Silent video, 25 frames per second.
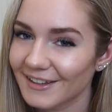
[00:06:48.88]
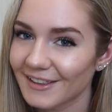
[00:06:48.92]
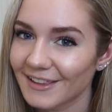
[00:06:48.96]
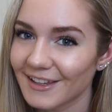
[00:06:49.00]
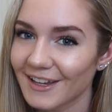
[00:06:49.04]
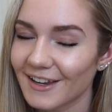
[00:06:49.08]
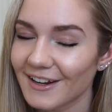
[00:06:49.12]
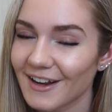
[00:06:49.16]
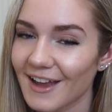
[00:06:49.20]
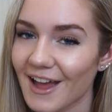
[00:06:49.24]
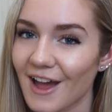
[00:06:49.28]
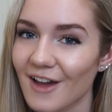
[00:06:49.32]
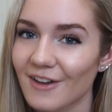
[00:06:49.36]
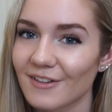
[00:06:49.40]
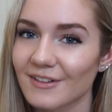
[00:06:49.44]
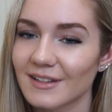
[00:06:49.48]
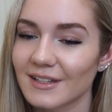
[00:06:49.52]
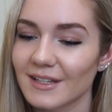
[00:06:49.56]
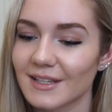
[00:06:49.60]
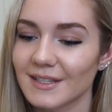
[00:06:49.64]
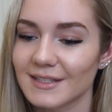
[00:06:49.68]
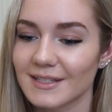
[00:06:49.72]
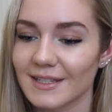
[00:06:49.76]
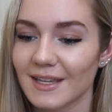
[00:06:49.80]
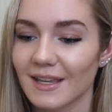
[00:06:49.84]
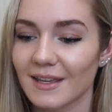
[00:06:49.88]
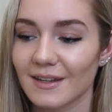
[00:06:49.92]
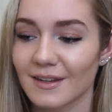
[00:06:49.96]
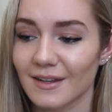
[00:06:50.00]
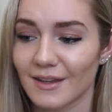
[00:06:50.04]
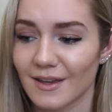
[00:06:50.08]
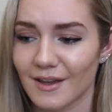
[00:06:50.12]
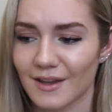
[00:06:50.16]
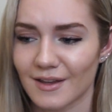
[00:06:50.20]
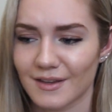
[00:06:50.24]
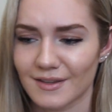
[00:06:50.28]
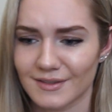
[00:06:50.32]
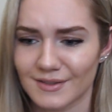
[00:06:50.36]
cleared out, let's get
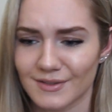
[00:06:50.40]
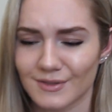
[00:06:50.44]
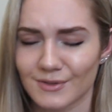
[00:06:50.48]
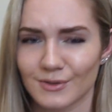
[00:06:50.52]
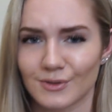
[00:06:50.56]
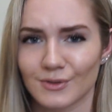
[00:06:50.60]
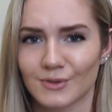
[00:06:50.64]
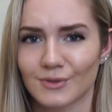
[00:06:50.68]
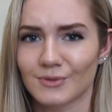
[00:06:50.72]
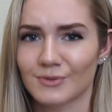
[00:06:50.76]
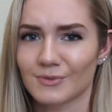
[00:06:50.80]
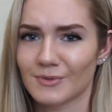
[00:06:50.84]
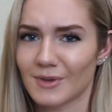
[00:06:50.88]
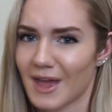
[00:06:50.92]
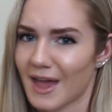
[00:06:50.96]
to